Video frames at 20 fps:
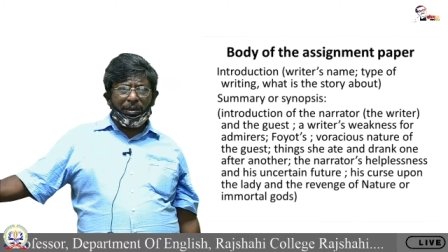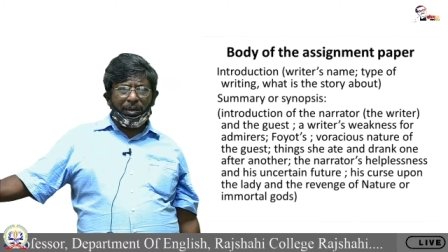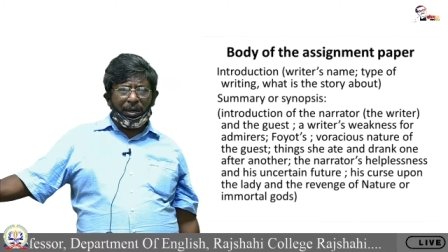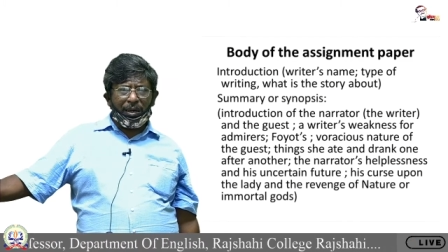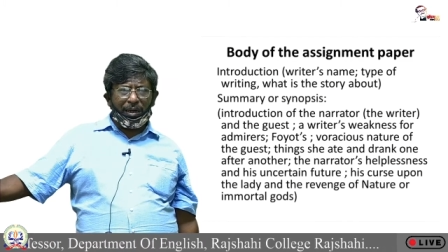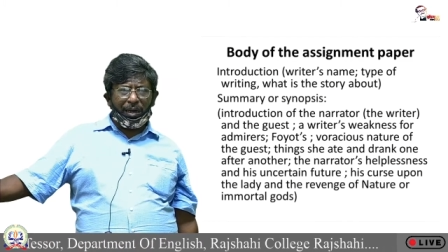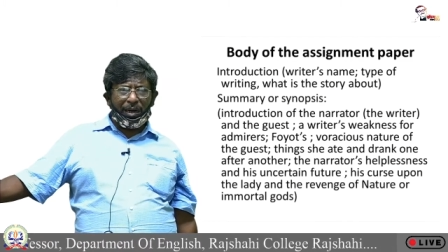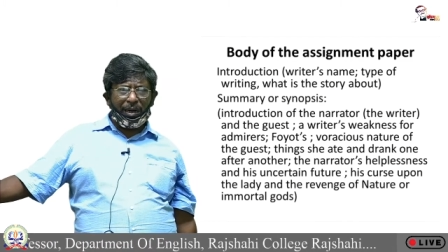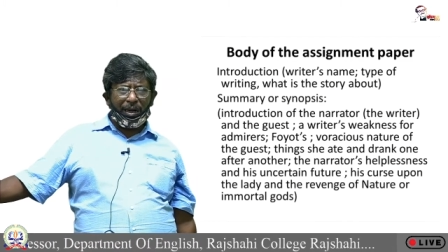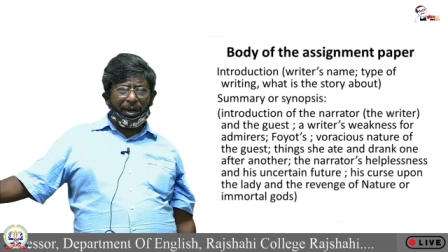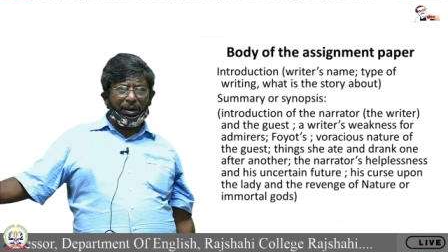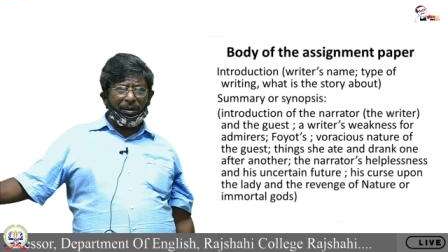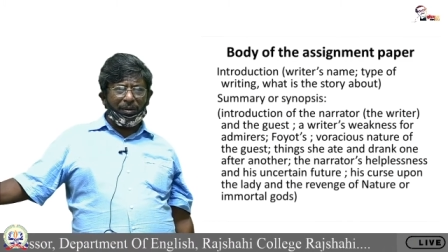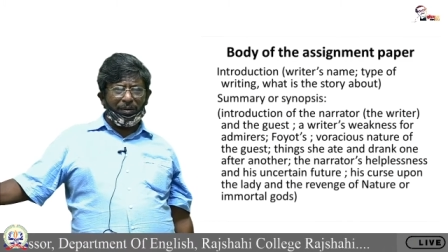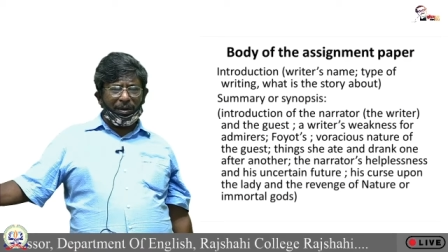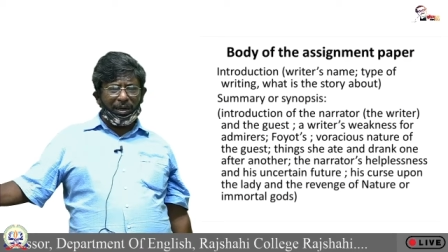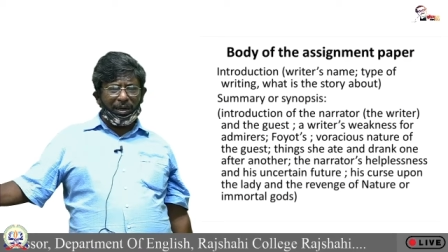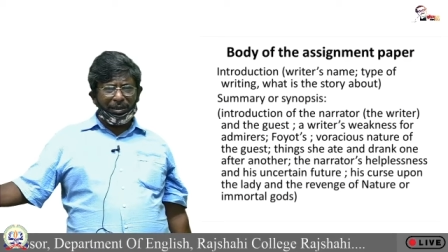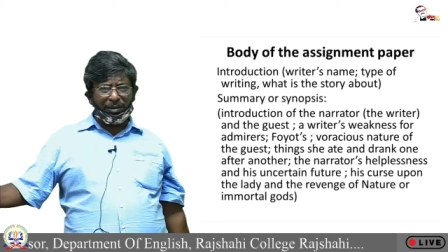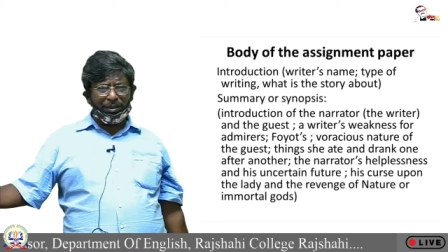
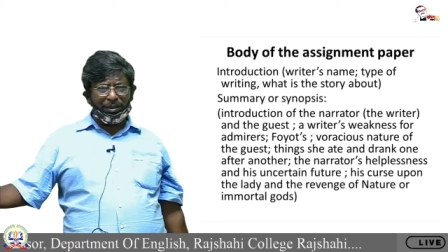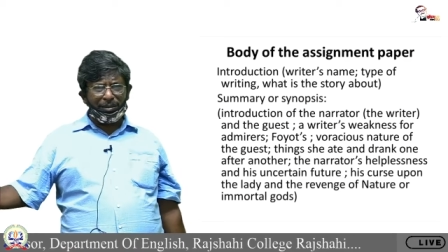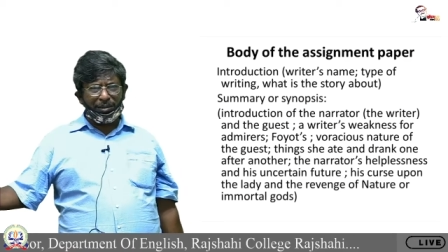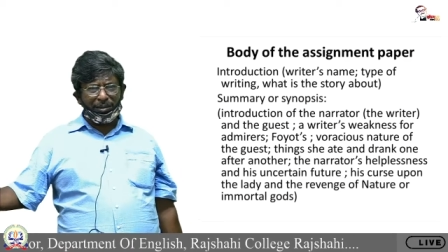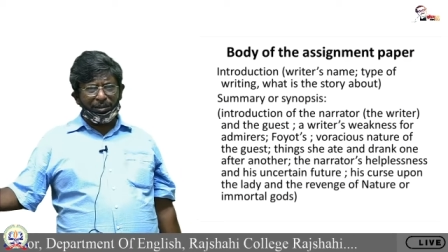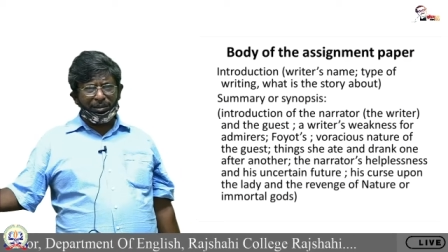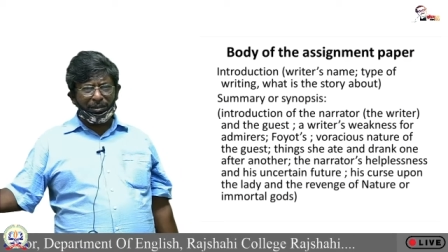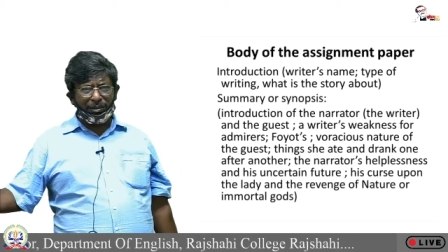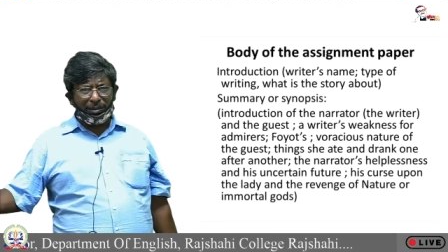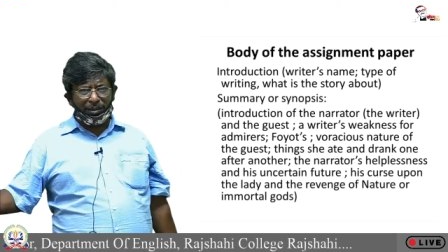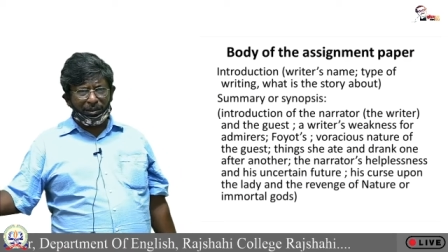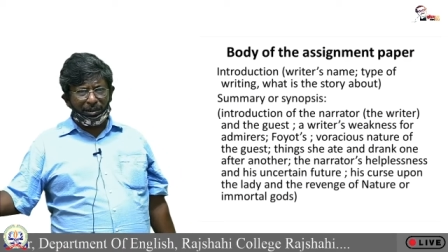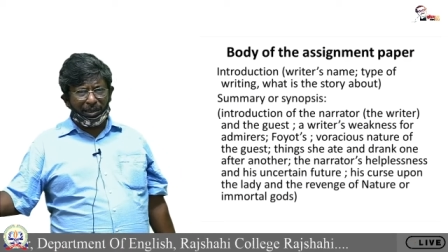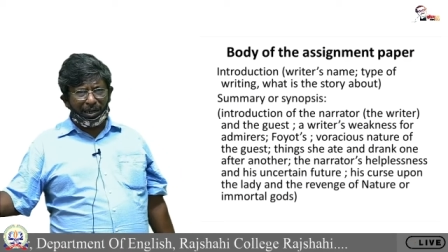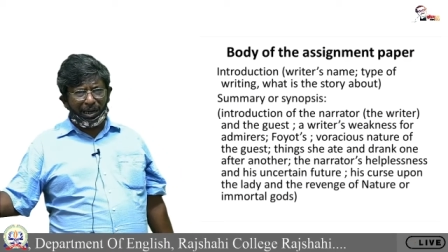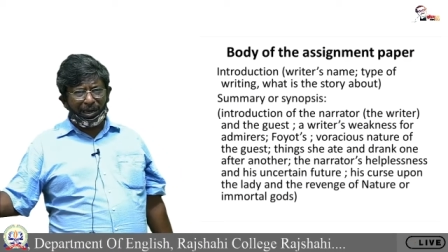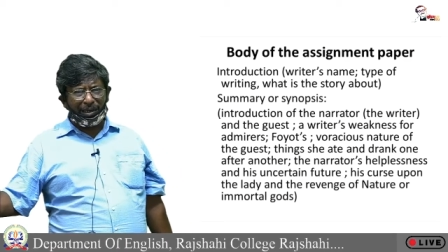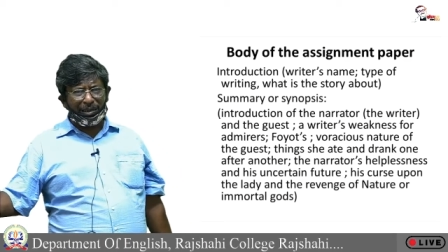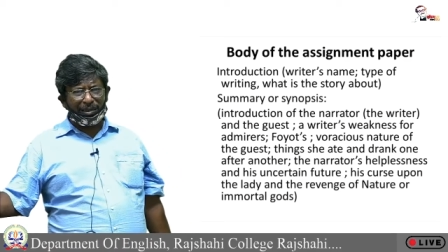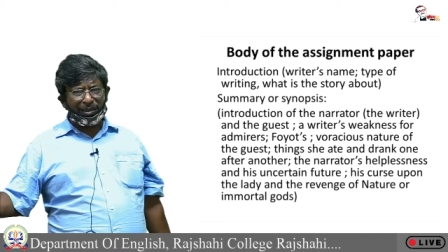one
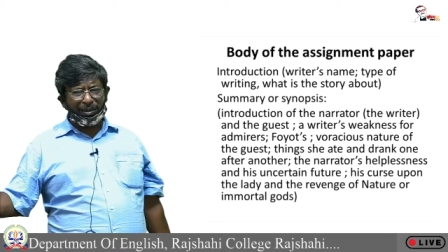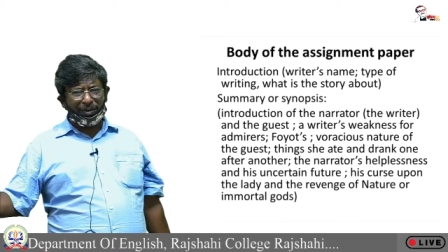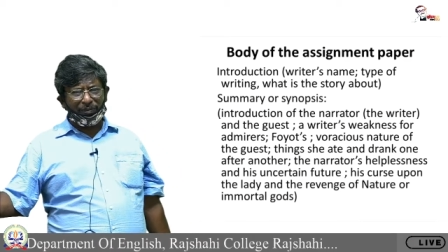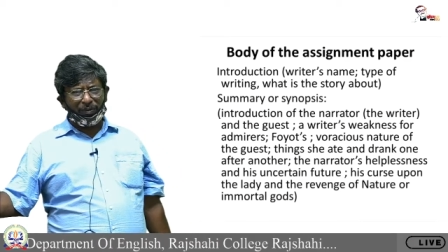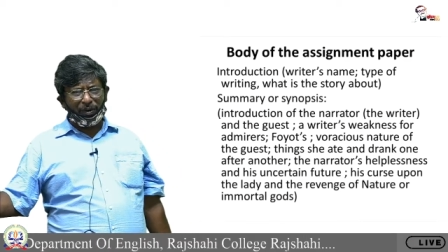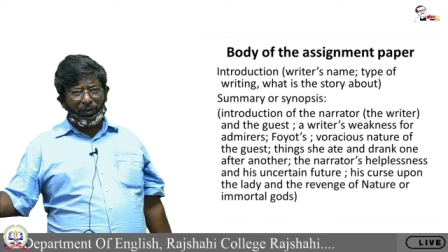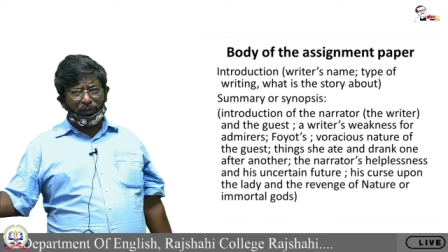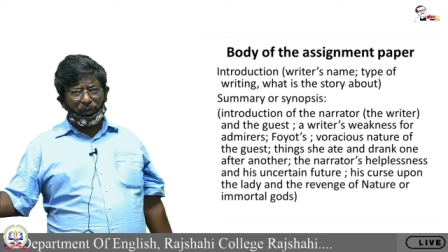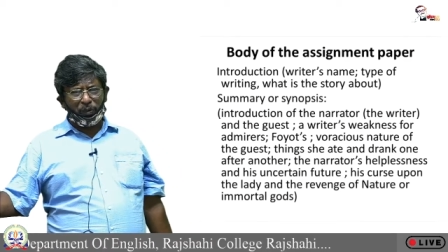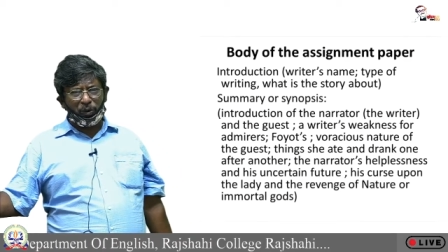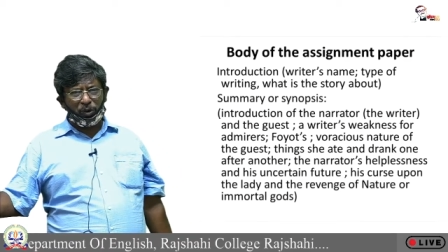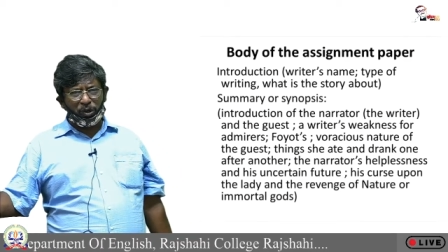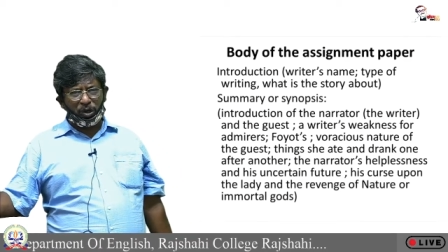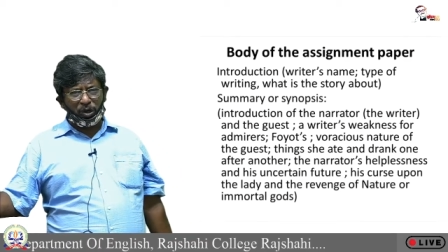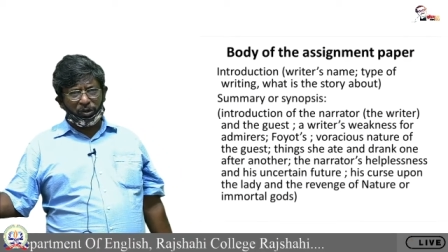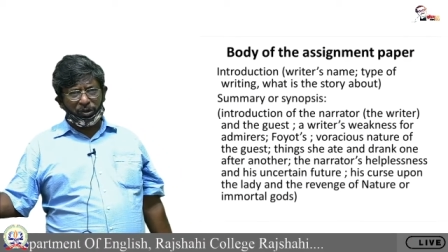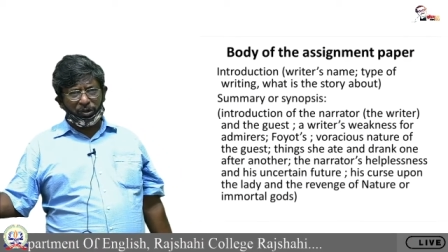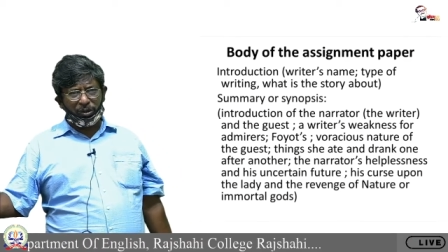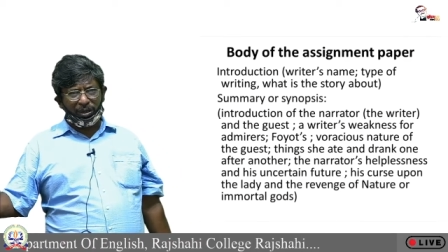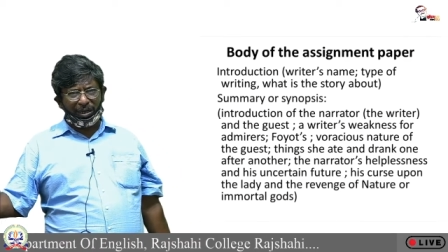item of food or
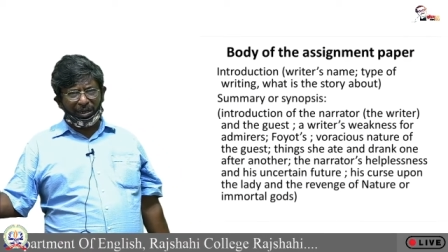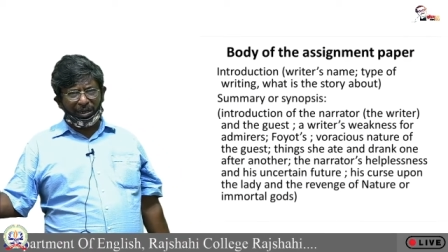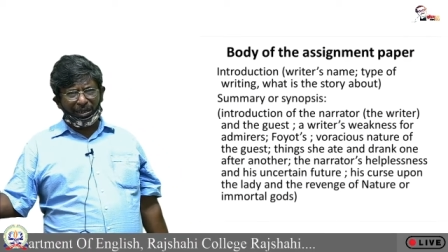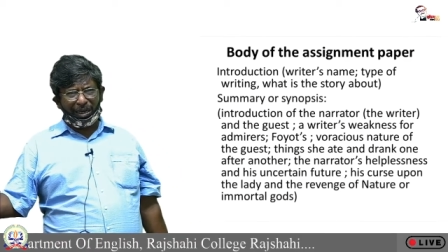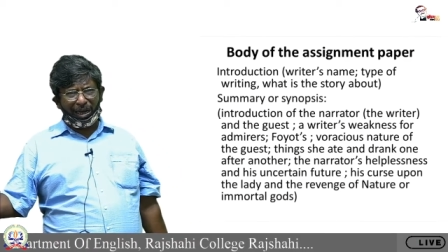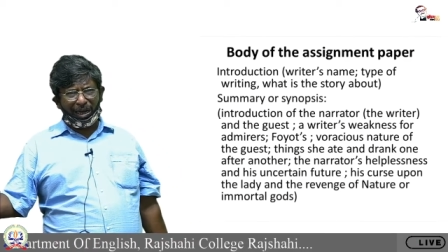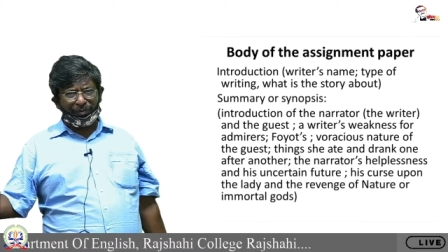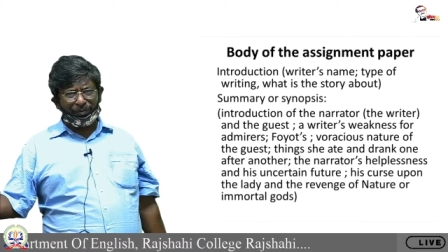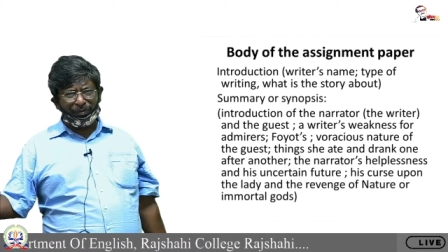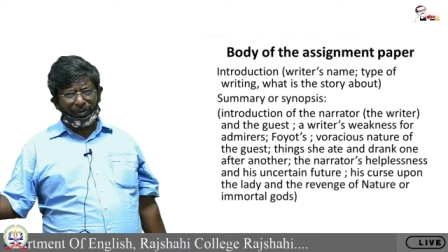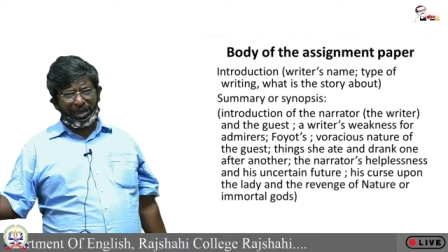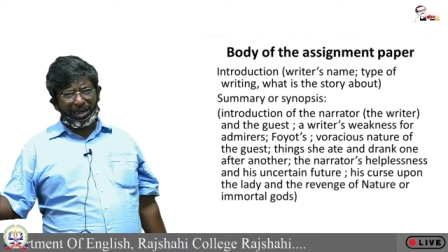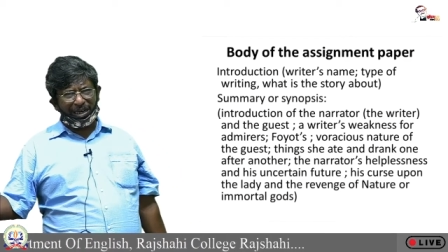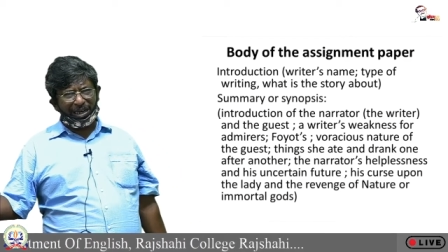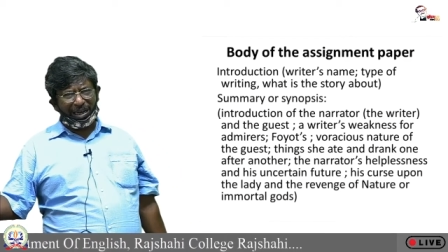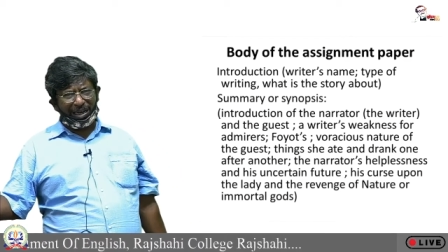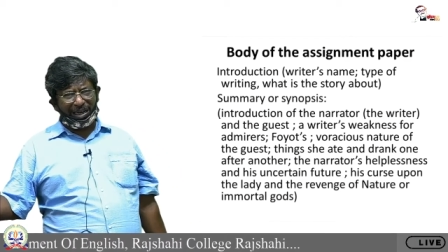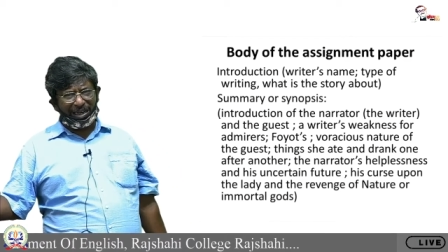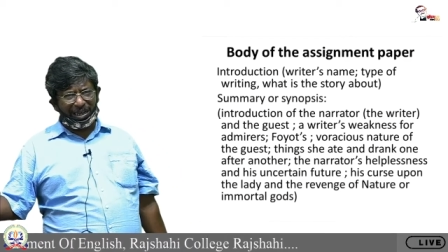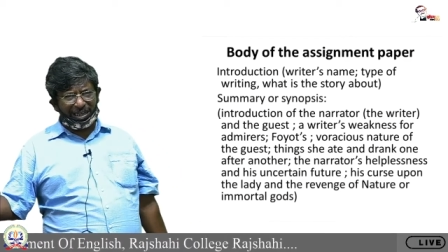drink after
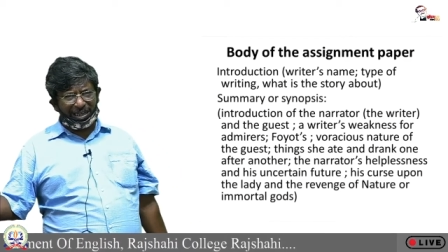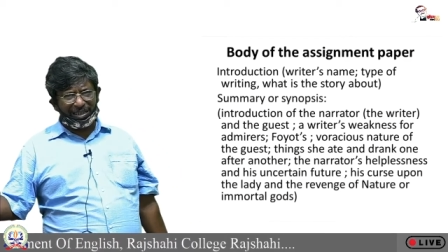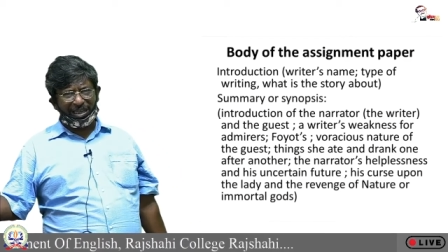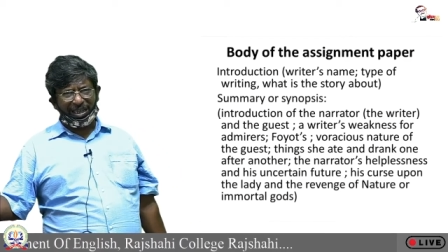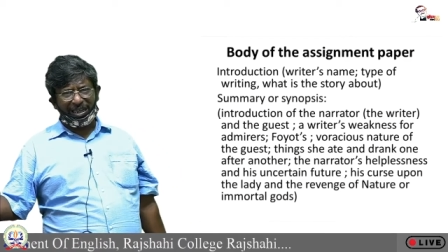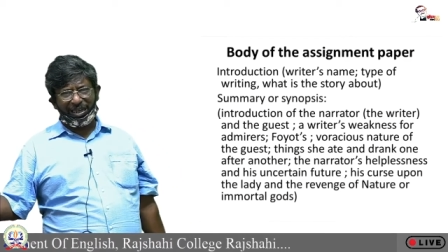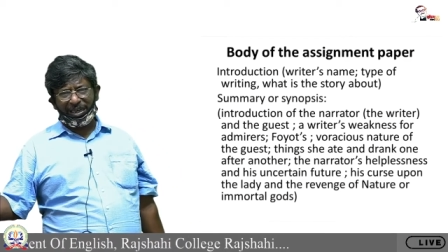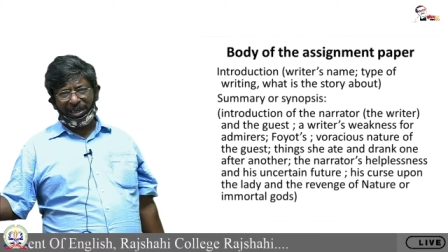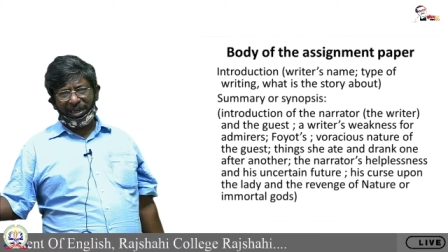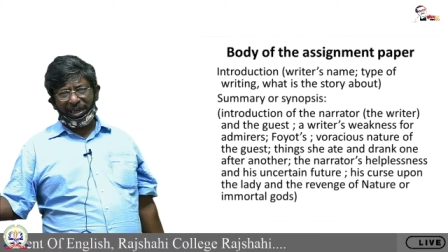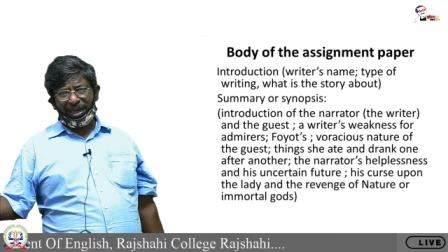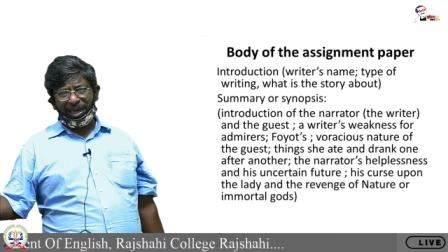another,